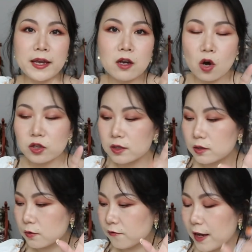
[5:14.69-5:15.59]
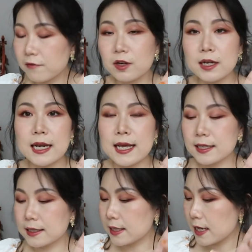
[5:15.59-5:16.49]
Goss favorite
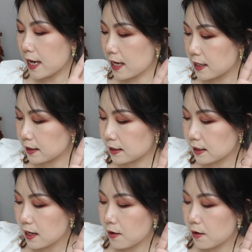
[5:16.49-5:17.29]
list is